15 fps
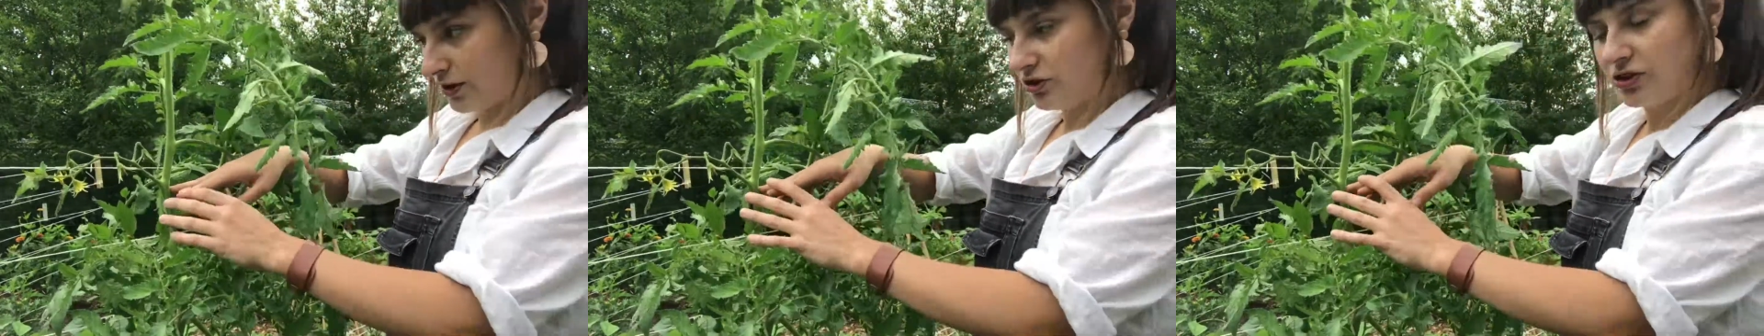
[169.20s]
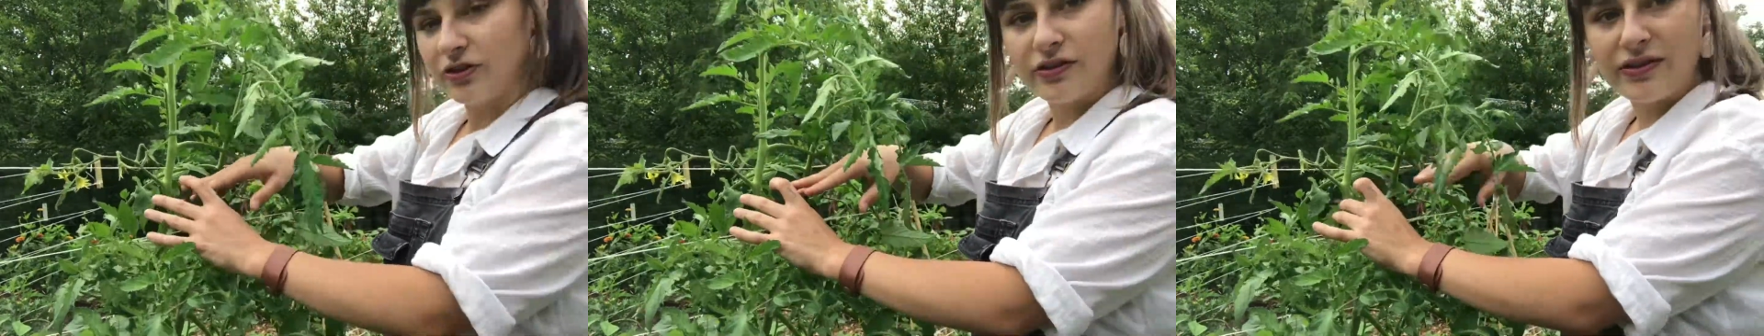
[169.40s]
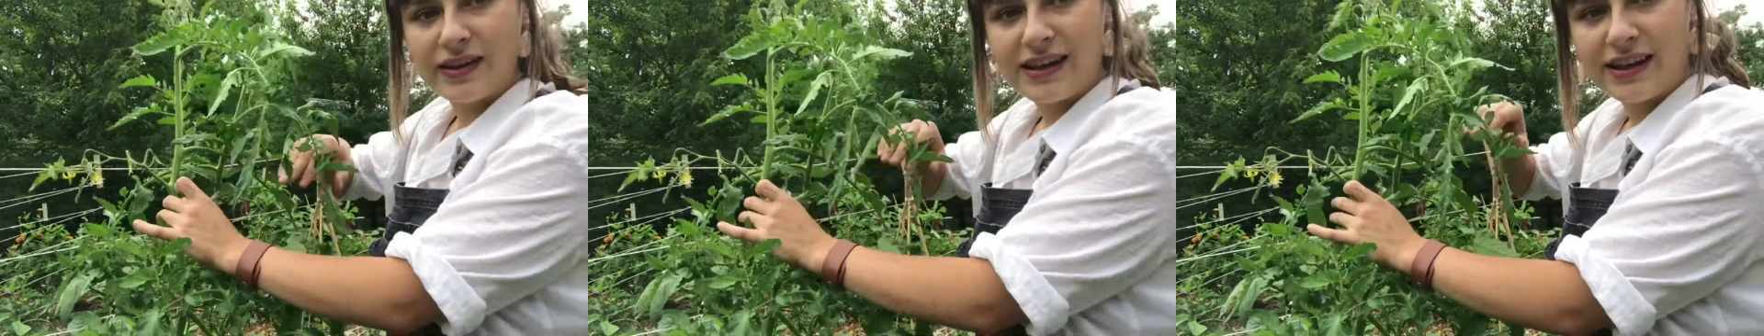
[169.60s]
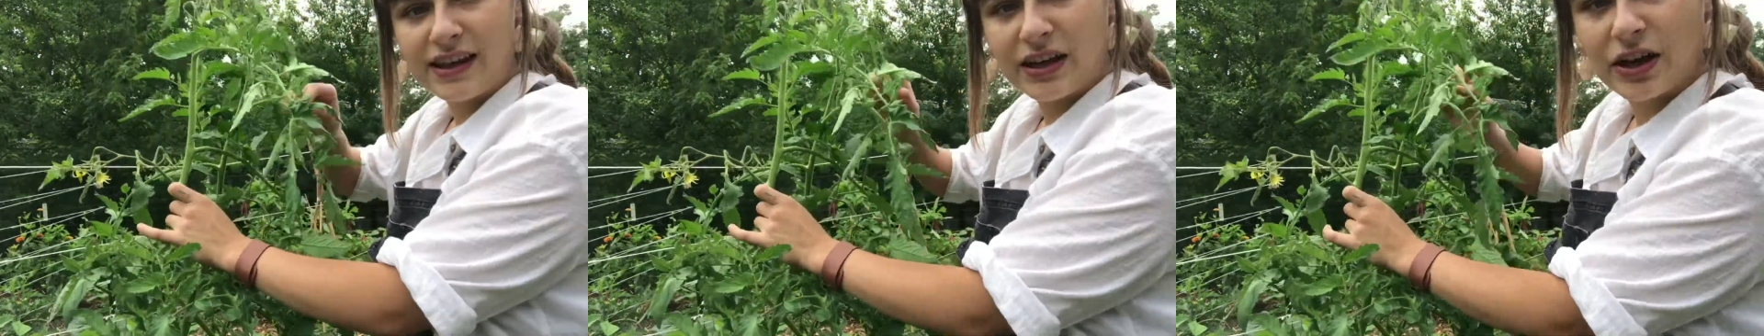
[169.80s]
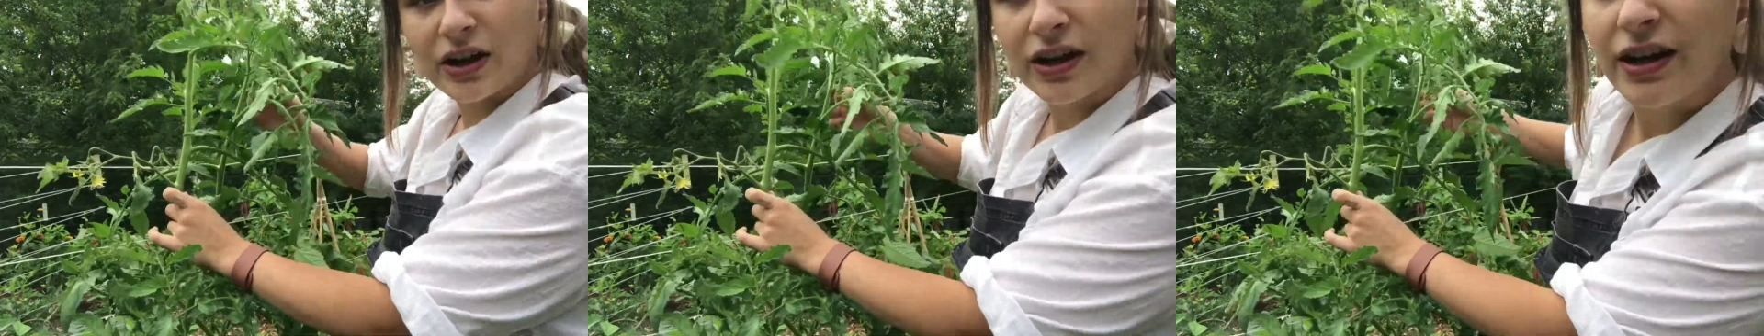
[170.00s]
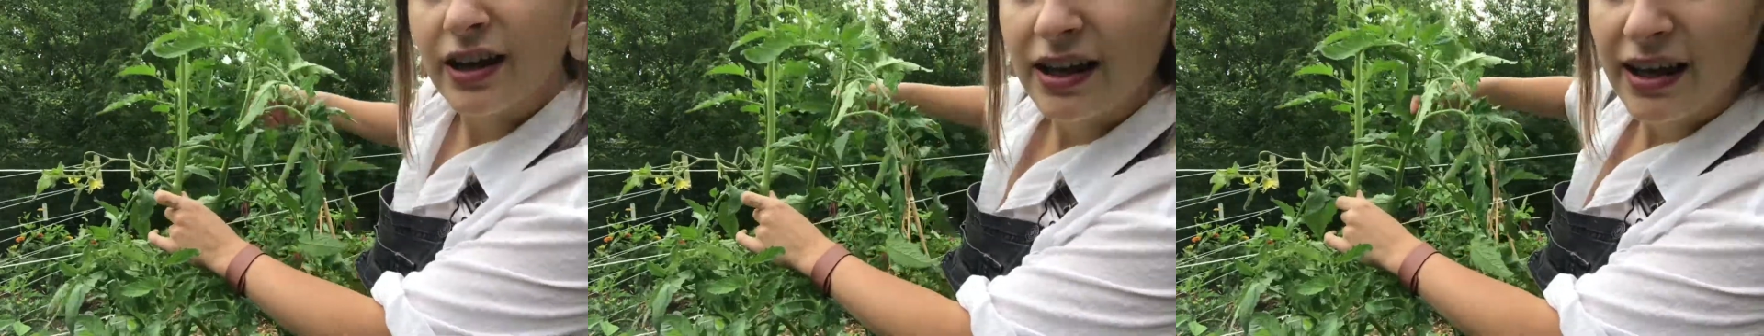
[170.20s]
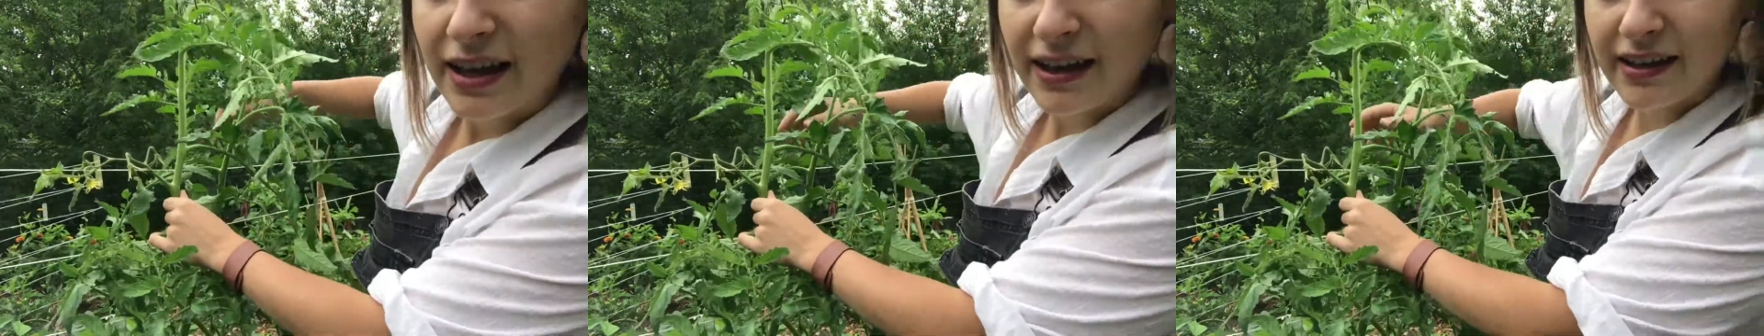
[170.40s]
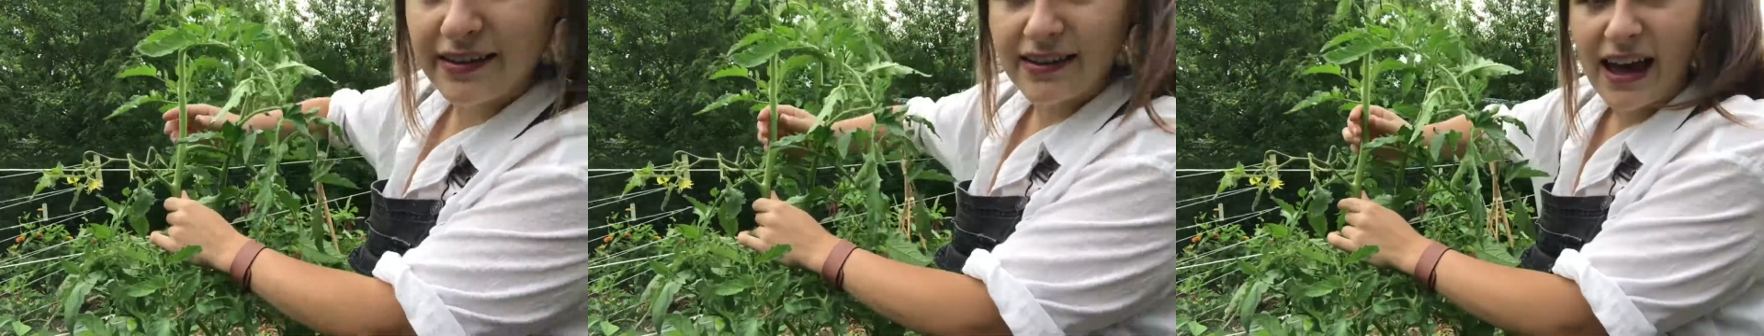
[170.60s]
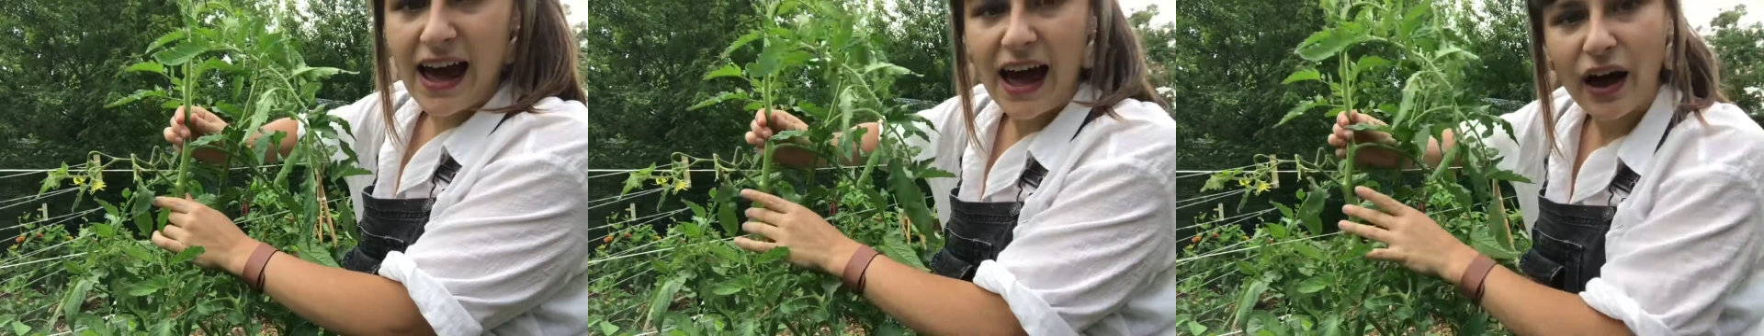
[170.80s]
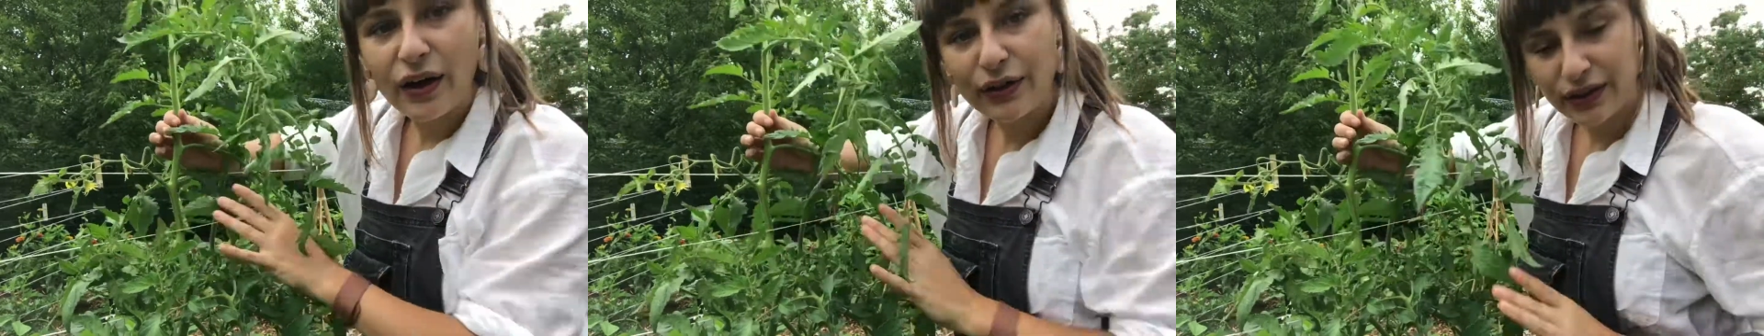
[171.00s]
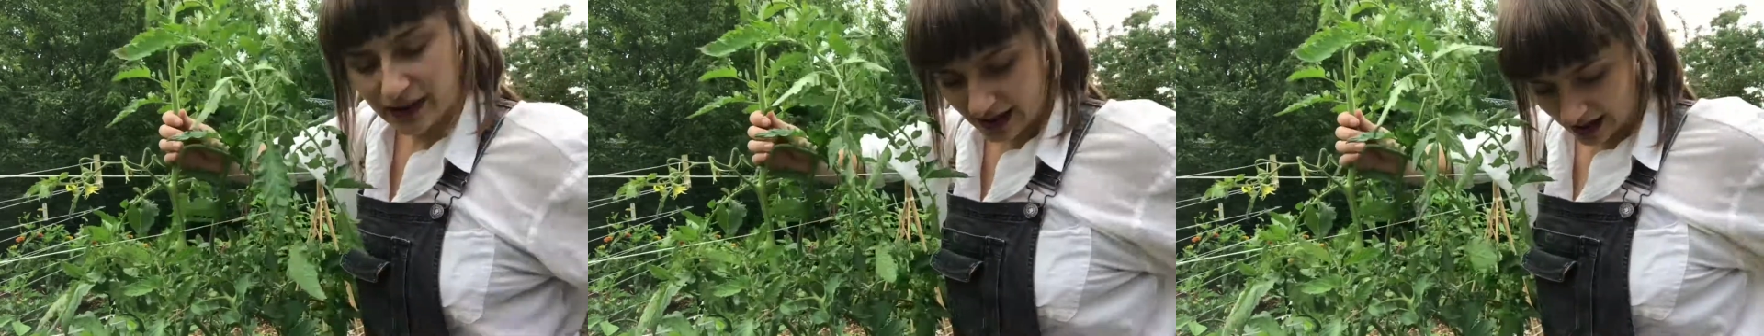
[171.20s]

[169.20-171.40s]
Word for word: what you'll see here is a healthy,